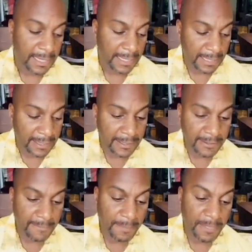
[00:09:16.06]

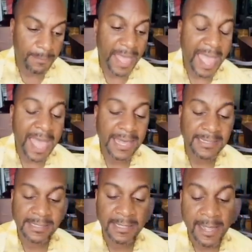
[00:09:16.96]
in the
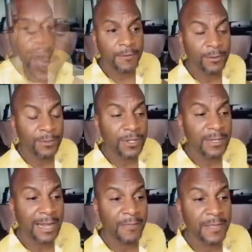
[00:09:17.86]
past. If you
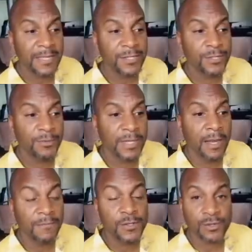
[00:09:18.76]
look at the history
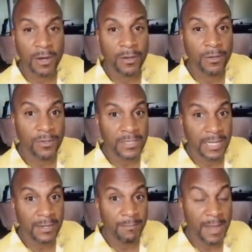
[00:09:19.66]
of struggles
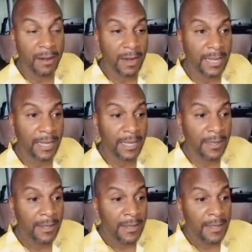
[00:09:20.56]
in
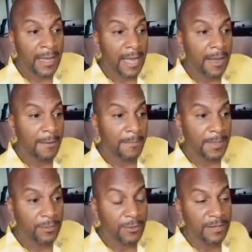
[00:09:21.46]
America, um,
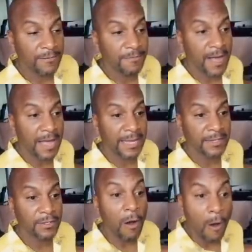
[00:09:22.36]
you can
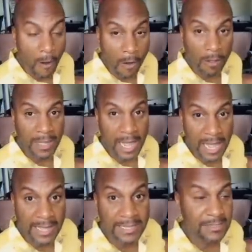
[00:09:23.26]
find all
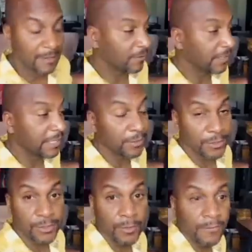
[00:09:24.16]
kinds of
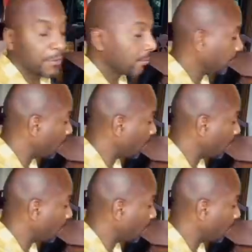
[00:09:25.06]
leaders who've used